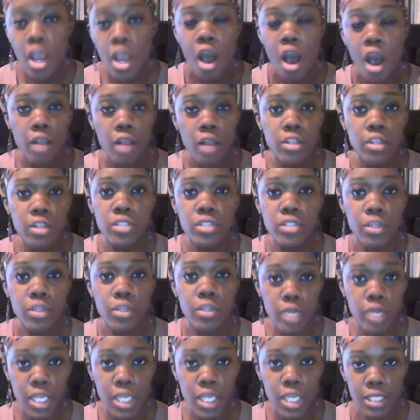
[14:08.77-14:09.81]
All of those
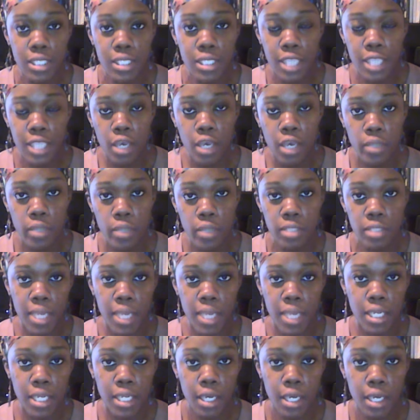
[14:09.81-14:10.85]
ingredients that go into
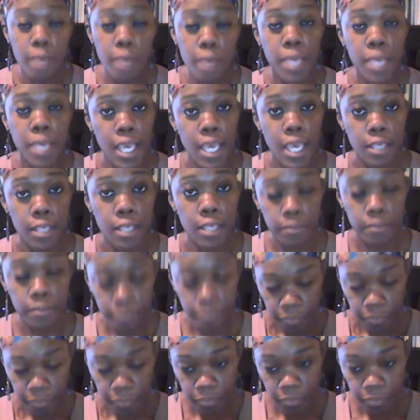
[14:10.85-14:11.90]
making a cupcake.
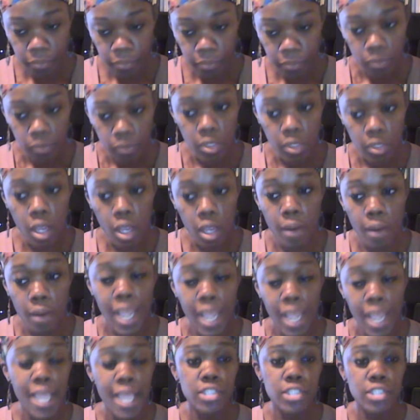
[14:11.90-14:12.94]
All
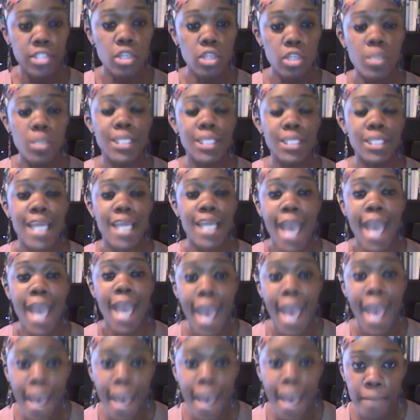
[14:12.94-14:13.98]
right, and so what's going to
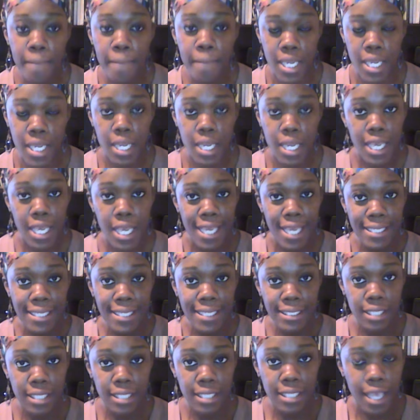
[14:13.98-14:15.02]
happen
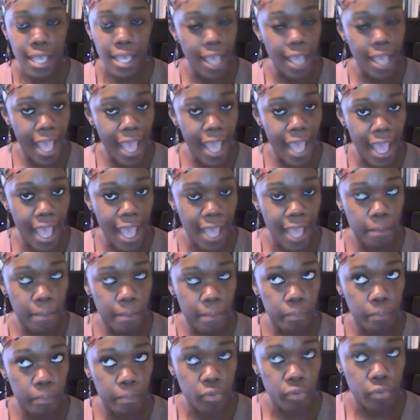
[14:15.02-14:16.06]
is,
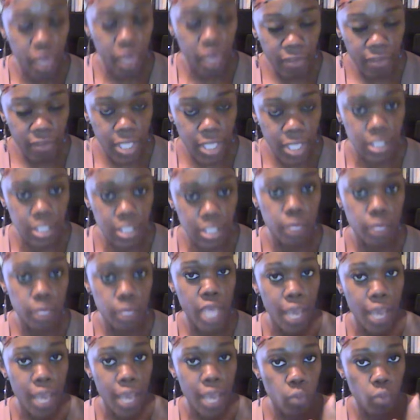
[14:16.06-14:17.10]
previously we
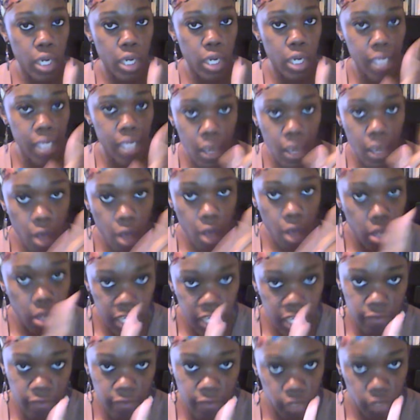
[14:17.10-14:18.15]
had one account called
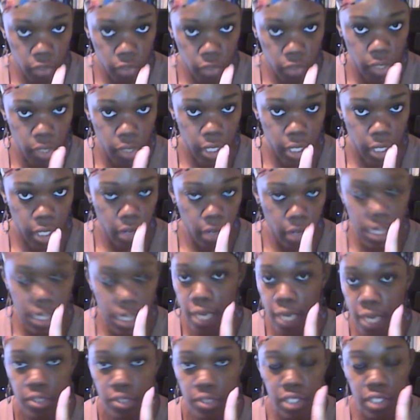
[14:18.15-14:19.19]
inventory. All right,
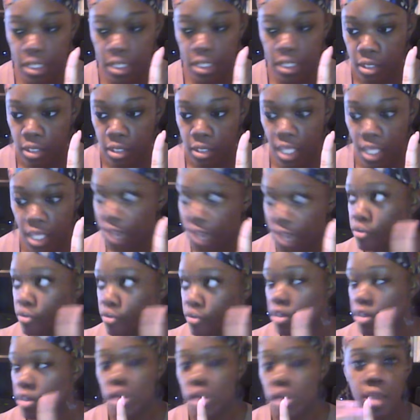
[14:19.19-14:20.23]
it was just the
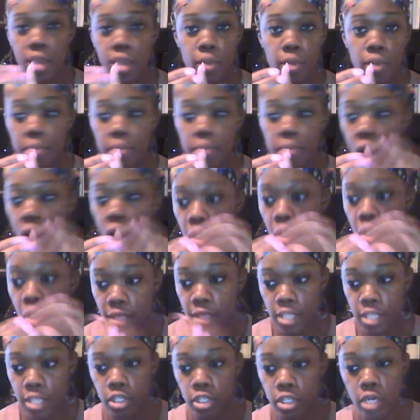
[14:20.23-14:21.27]
inventory that we bought and
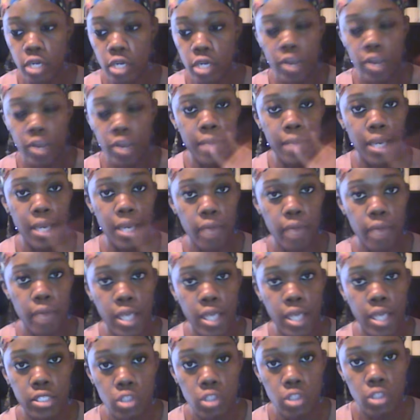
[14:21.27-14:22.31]
then turned right back around
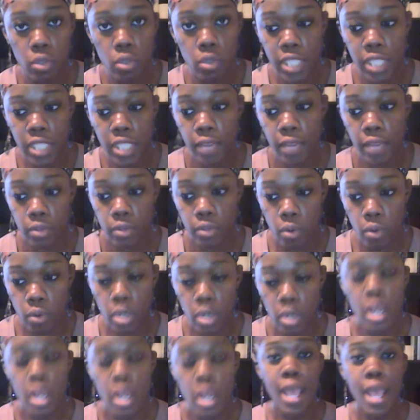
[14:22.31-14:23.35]
and sold it out the
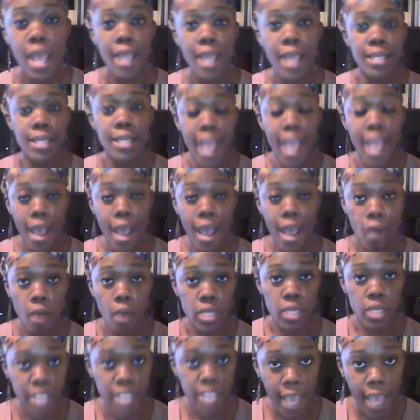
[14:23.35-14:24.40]
door. Now
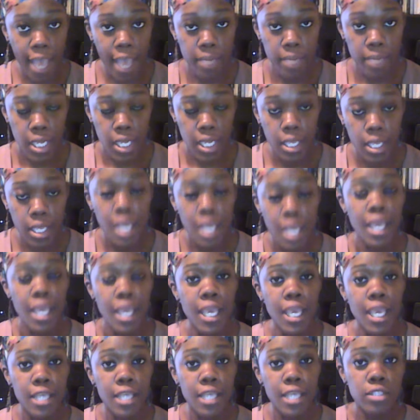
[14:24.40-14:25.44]
what's happening
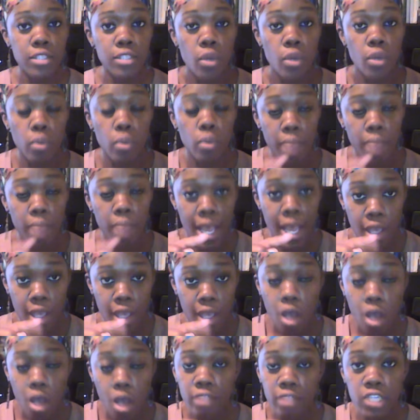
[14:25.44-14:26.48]
is we're buying
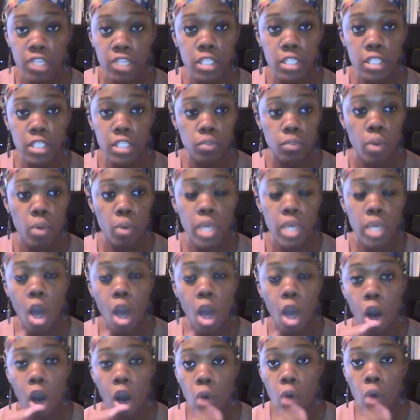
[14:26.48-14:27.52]
all of these, what we
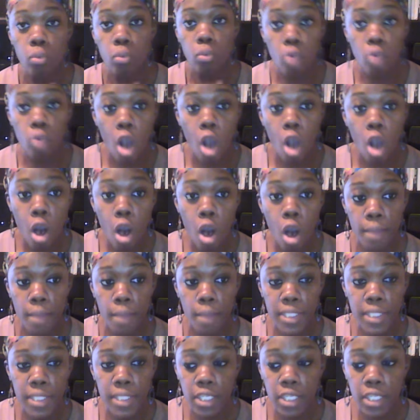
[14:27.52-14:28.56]
call raw
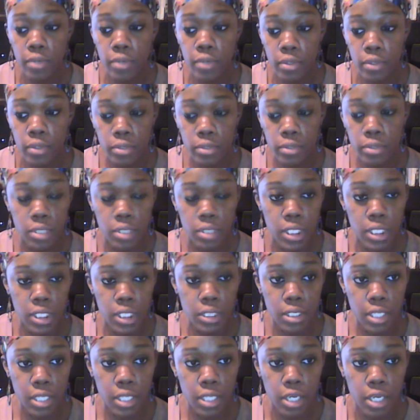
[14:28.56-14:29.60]
materials
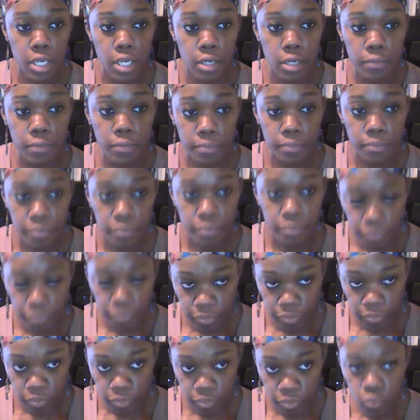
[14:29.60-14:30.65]
listed here,
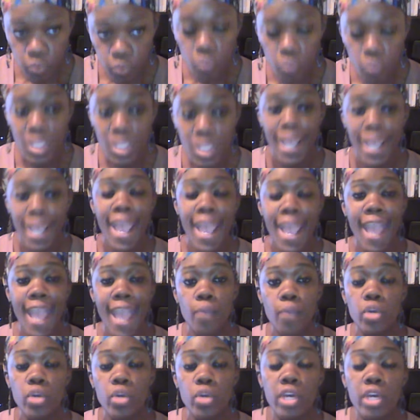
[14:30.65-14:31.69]

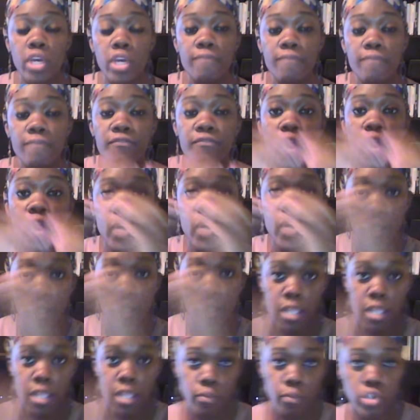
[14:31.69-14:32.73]
and we're converting
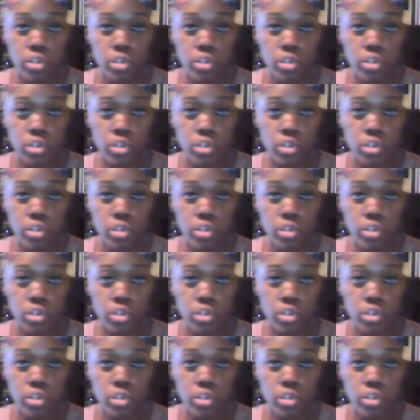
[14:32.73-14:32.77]
them.